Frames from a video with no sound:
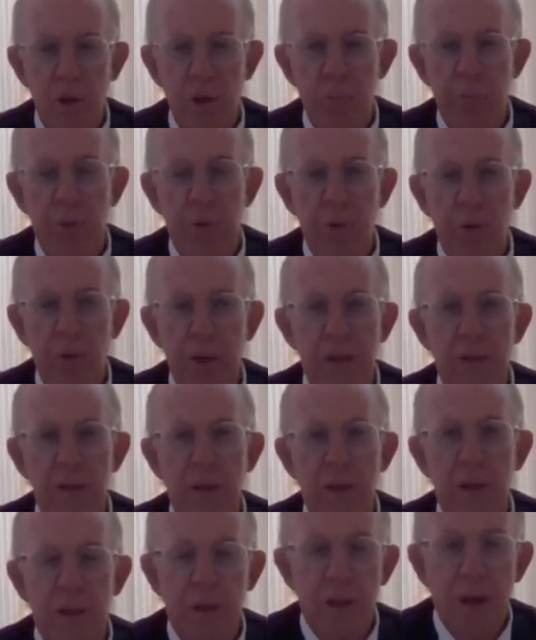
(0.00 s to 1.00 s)
hospital in
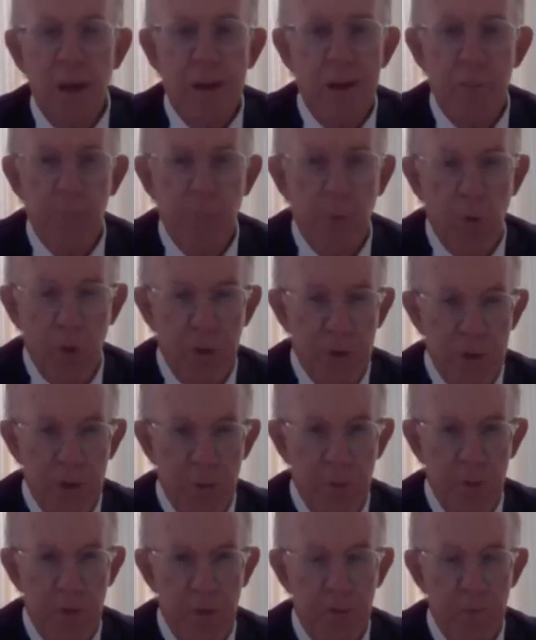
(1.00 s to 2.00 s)
the entire Port
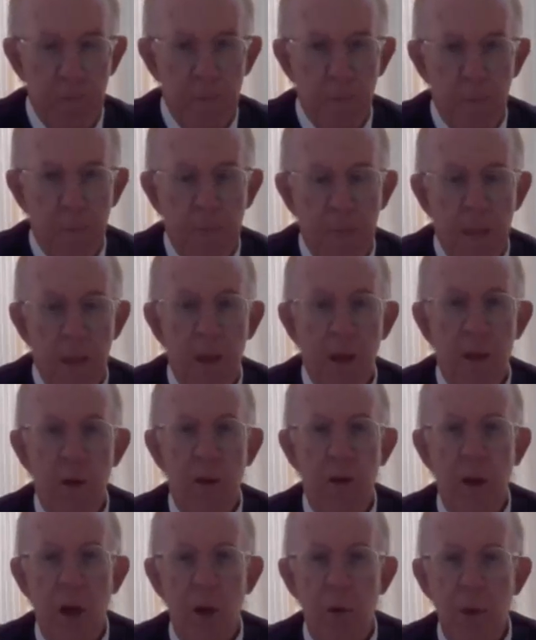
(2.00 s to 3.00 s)
Elizabeth.
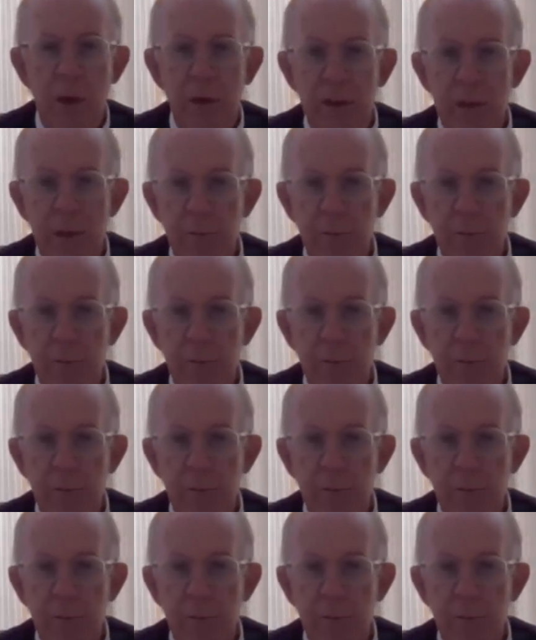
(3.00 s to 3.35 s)
Nowhere in